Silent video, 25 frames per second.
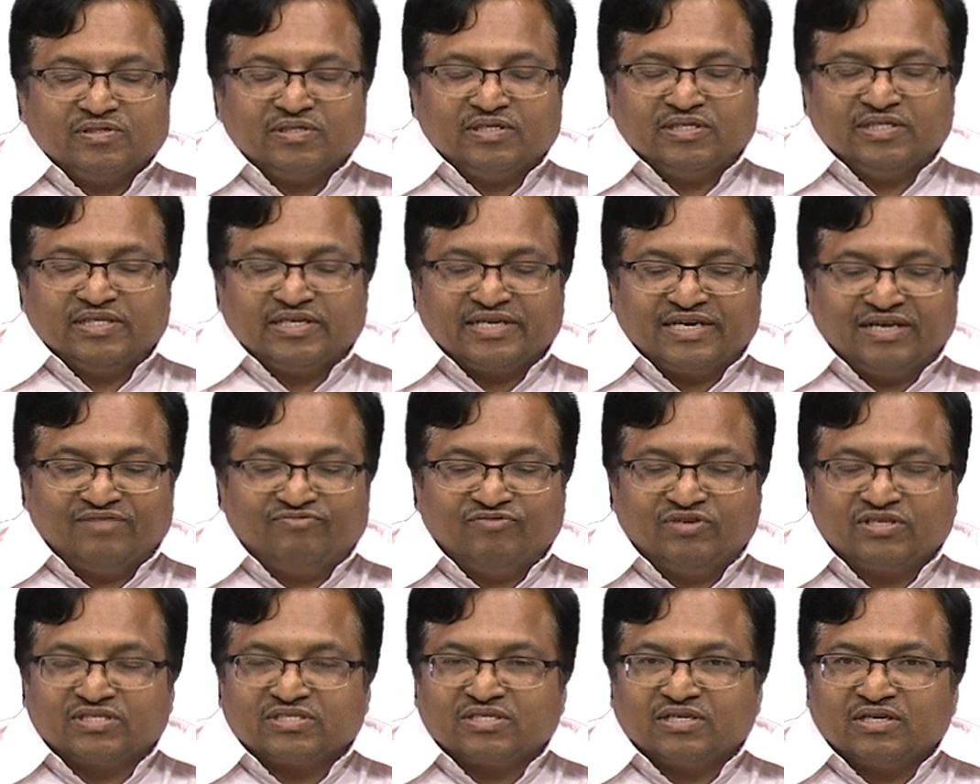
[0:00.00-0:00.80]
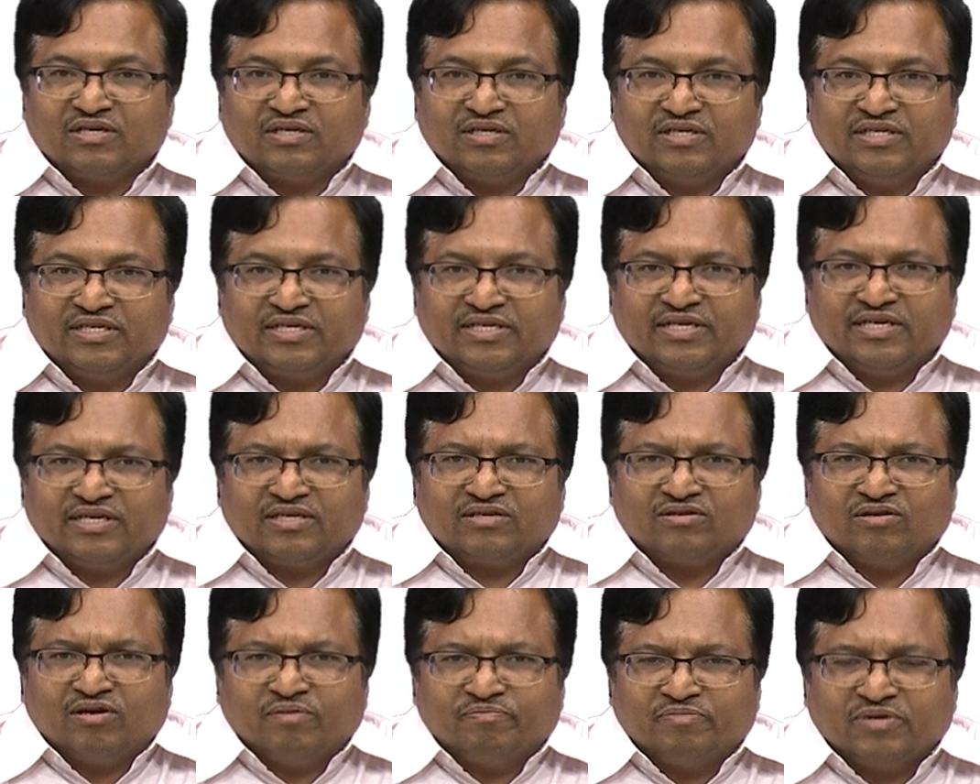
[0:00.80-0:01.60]
In the conventional
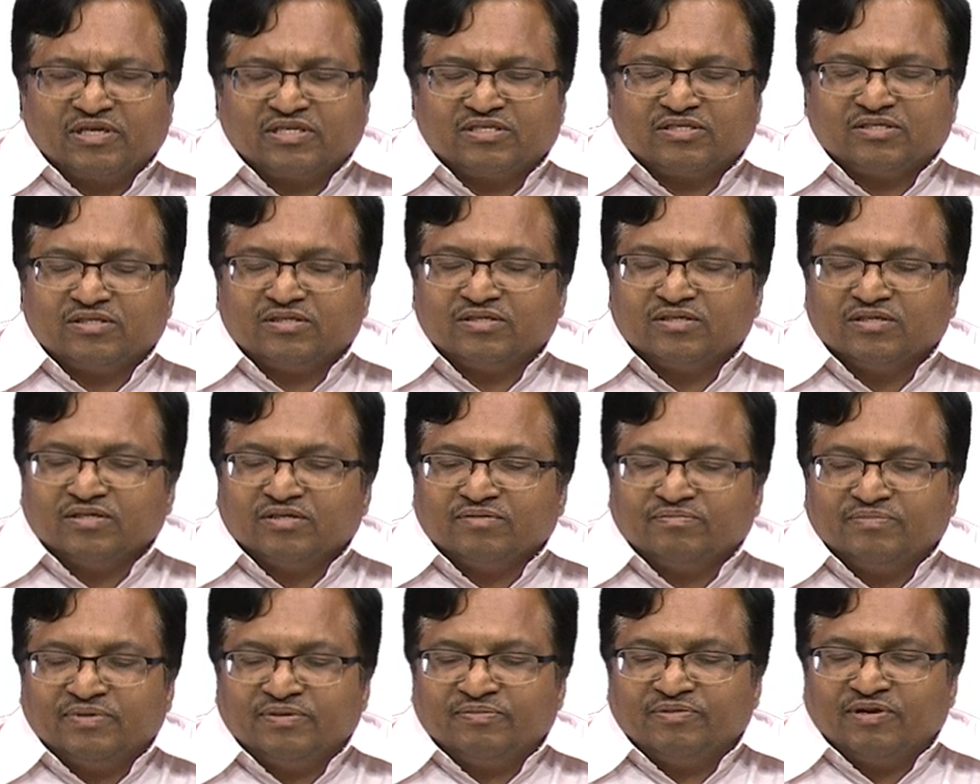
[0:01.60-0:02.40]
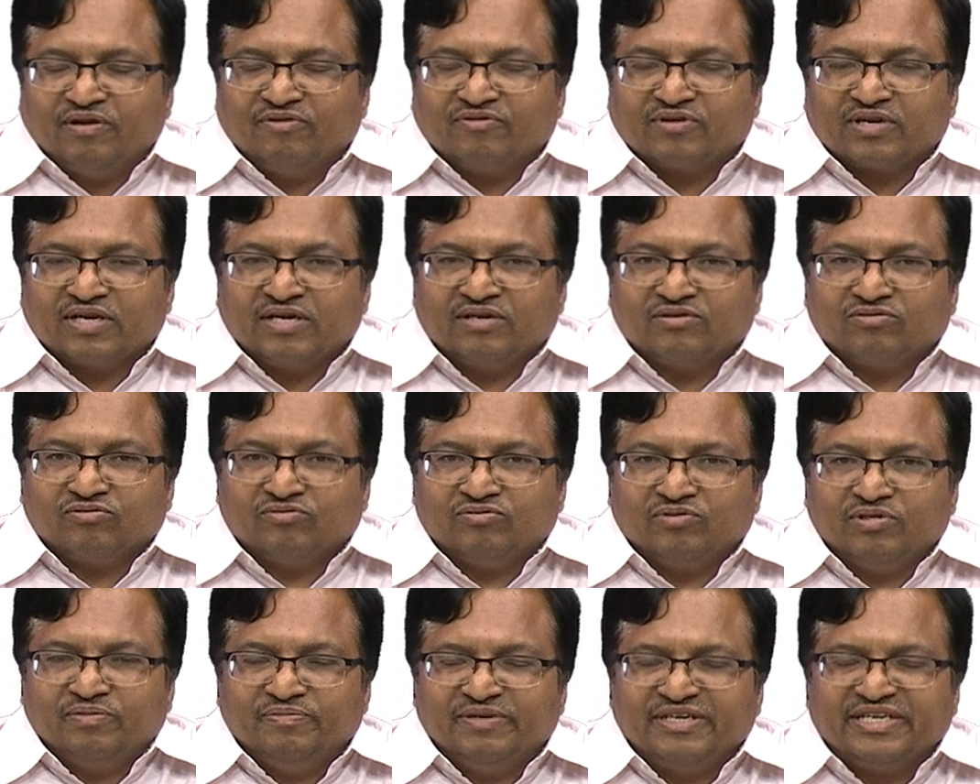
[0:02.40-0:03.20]
integrated optics, people have tried
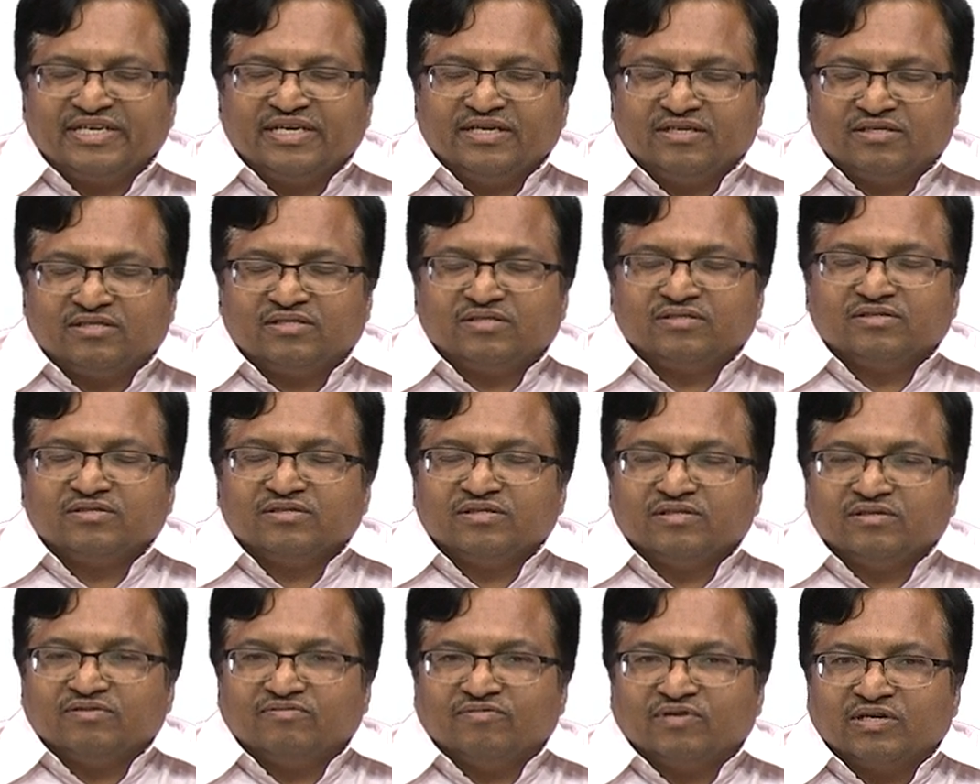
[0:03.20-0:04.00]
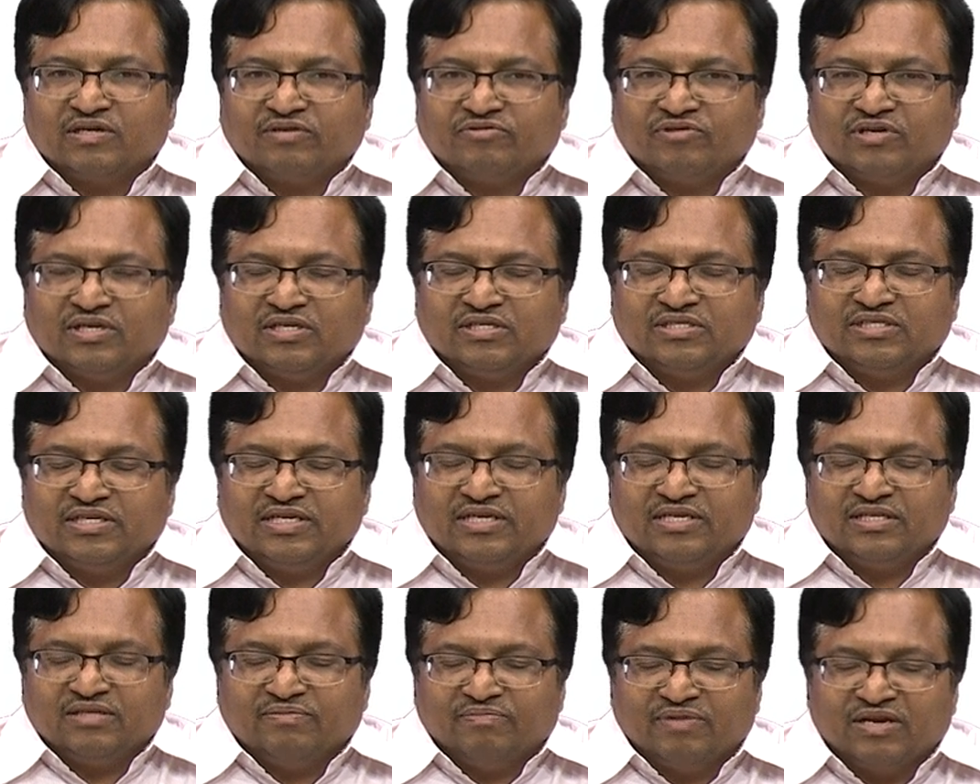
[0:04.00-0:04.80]
to imitate whatever is
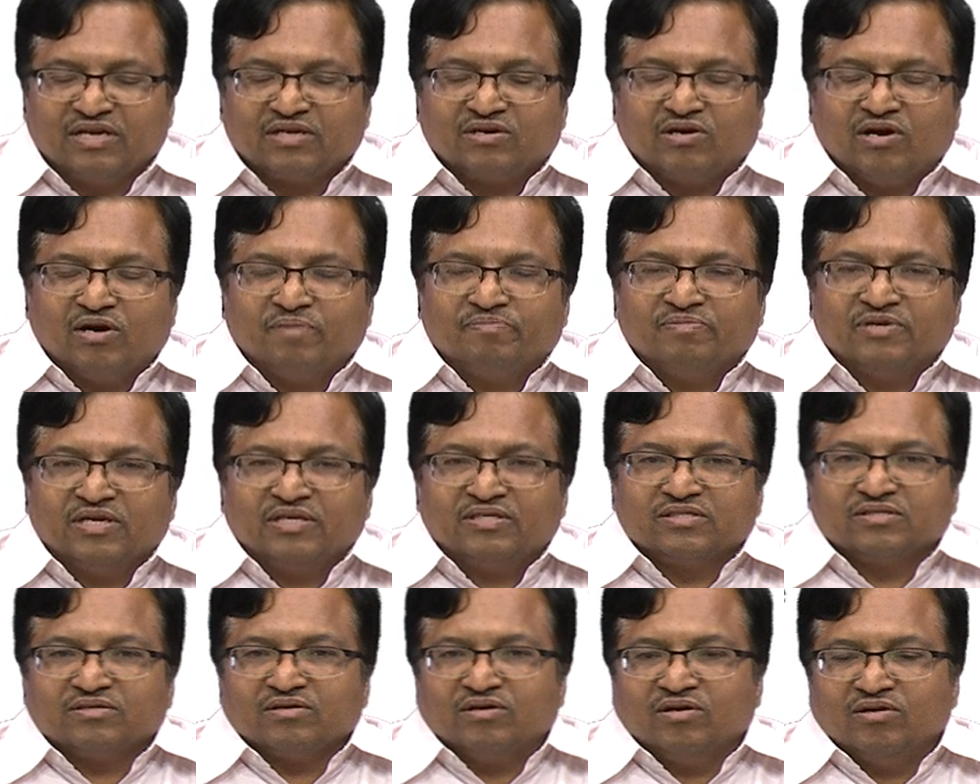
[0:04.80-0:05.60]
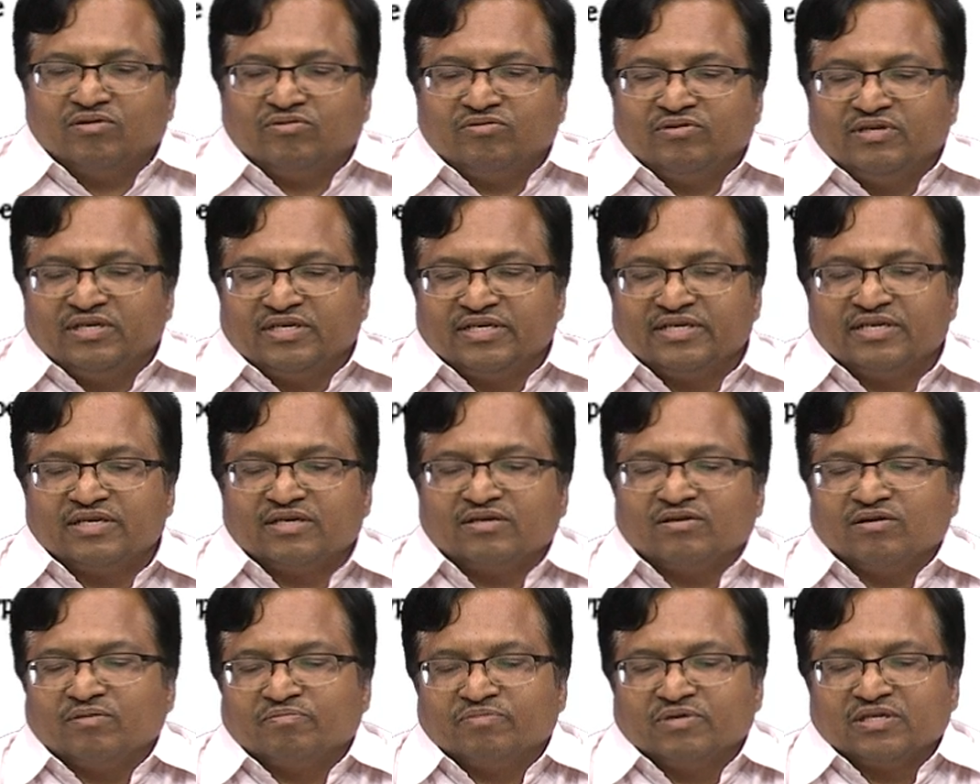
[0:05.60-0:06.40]
there in the bulk optics onto
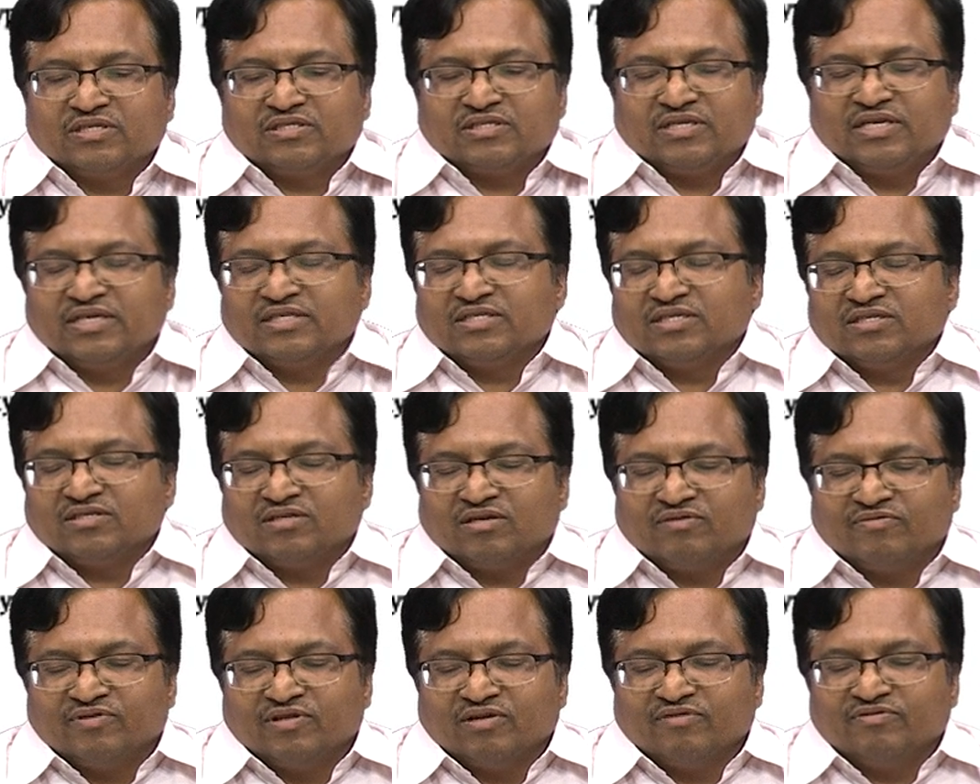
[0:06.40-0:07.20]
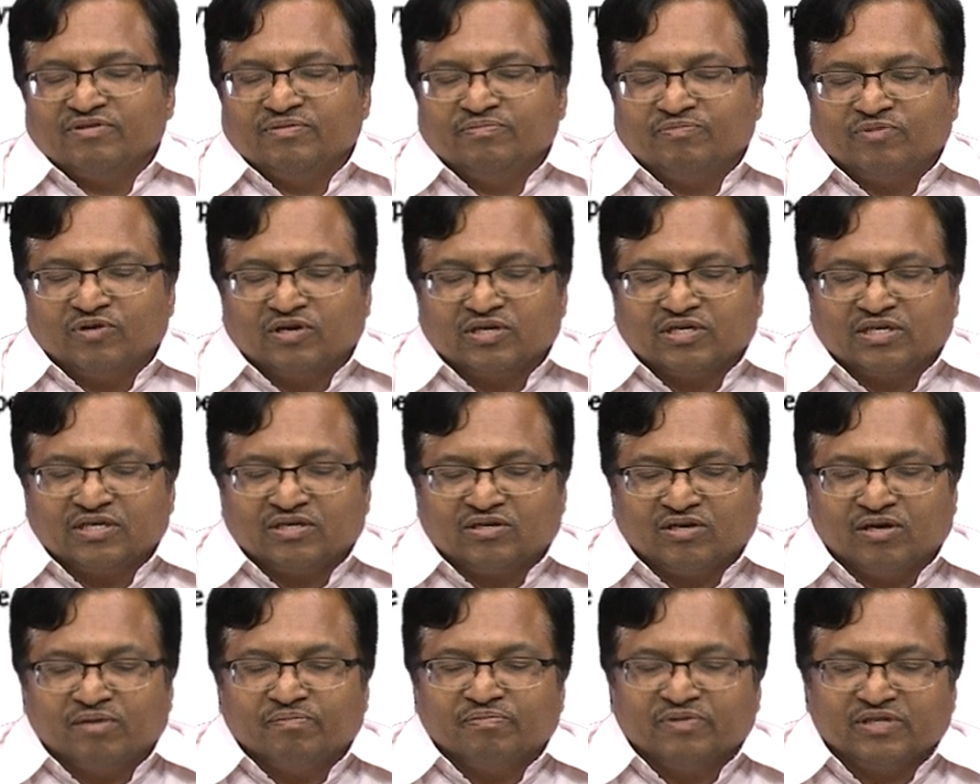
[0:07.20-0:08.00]
integrated optics. Lenses are one of the
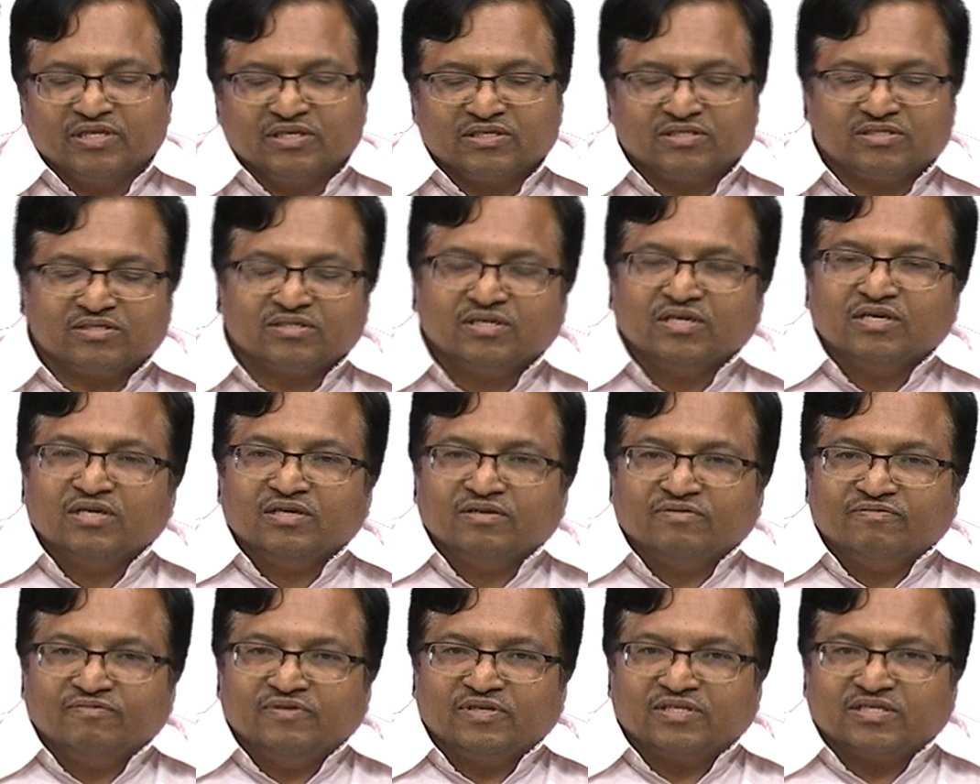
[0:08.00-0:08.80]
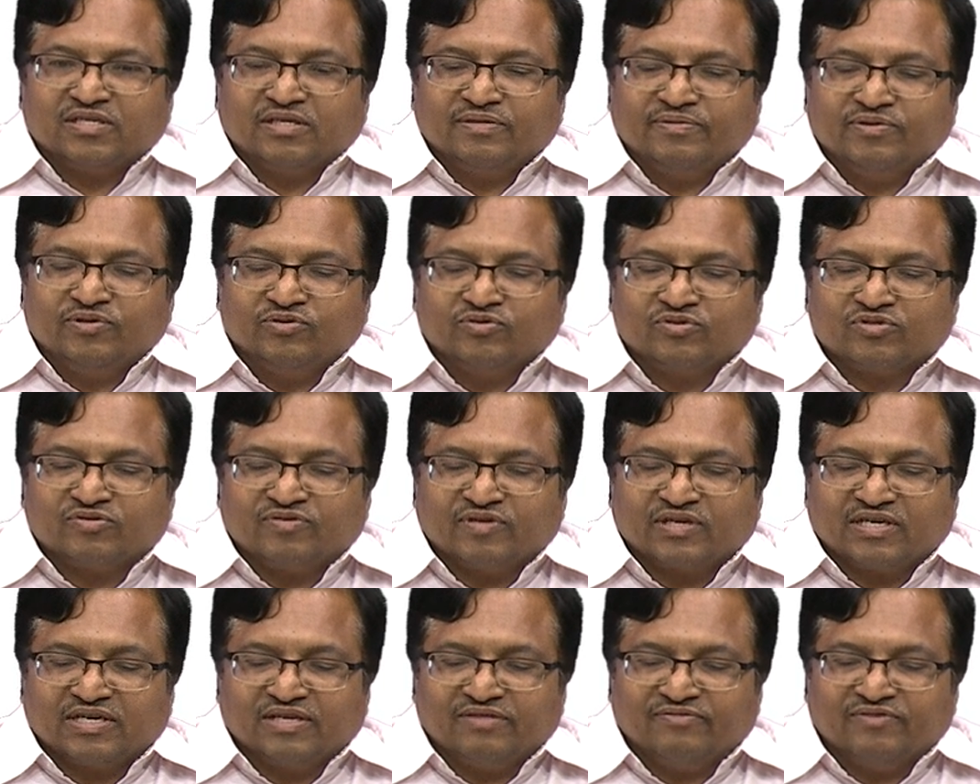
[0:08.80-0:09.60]
important components which can be used
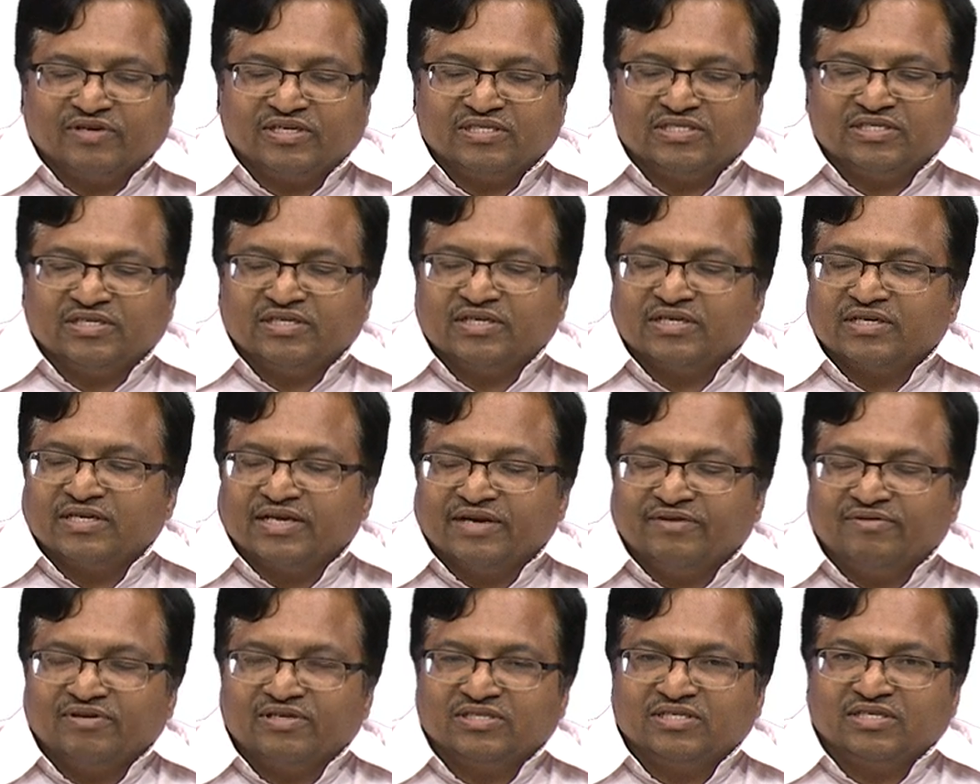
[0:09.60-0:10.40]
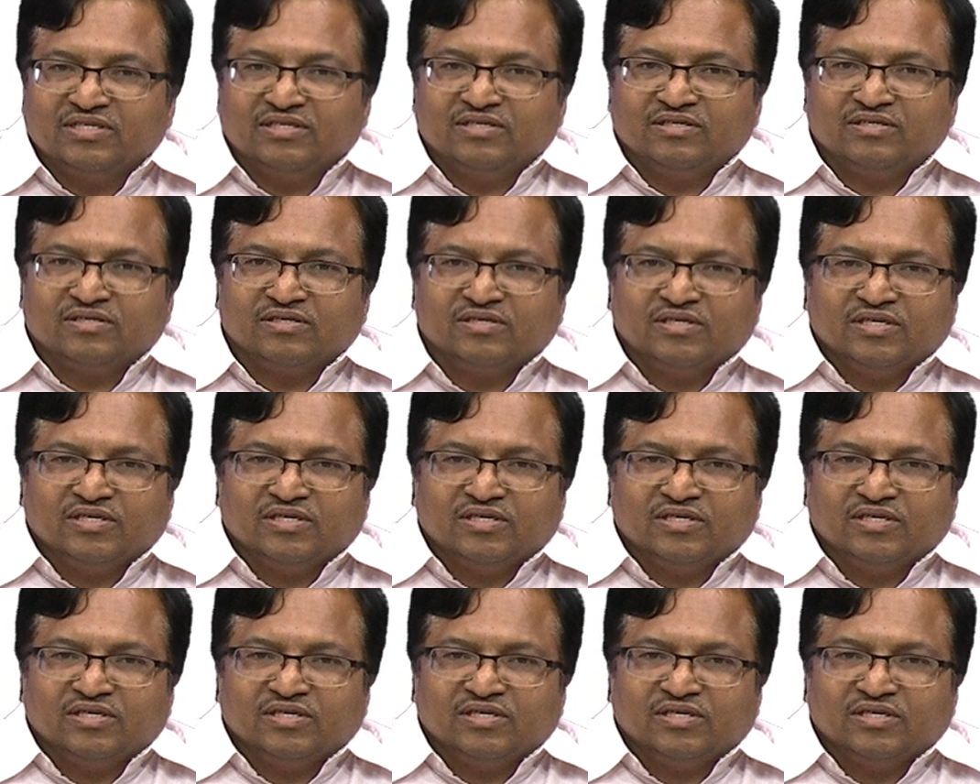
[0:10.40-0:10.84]
for converging and diverging